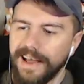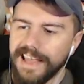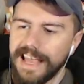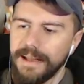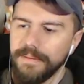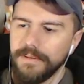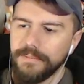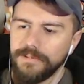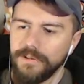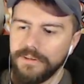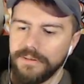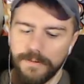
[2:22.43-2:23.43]
I aim them
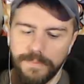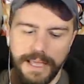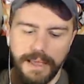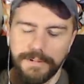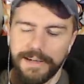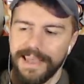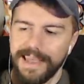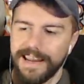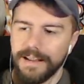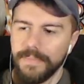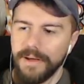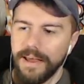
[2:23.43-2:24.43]
so that they'll be able to hit
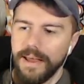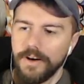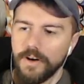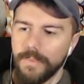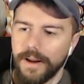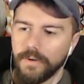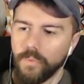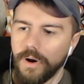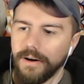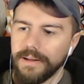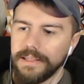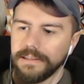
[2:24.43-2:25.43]
him. No matter
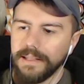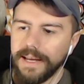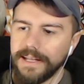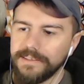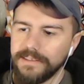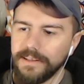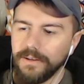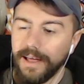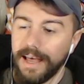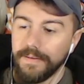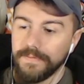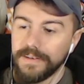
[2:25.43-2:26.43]
where he lands, he'll
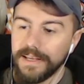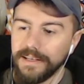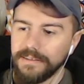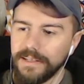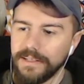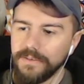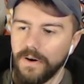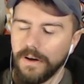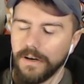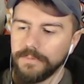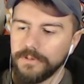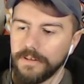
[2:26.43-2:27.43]
have DSTs
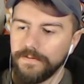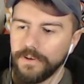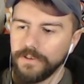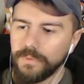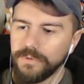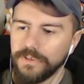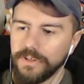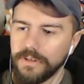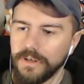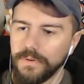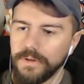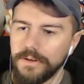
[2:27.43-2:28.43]
on him. So the first one's going to
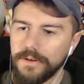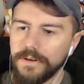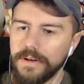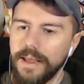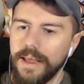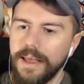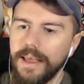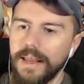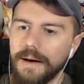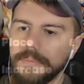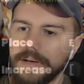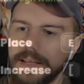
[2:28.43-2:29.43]
go here,
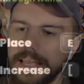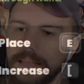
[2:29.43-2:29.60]
and I'm going to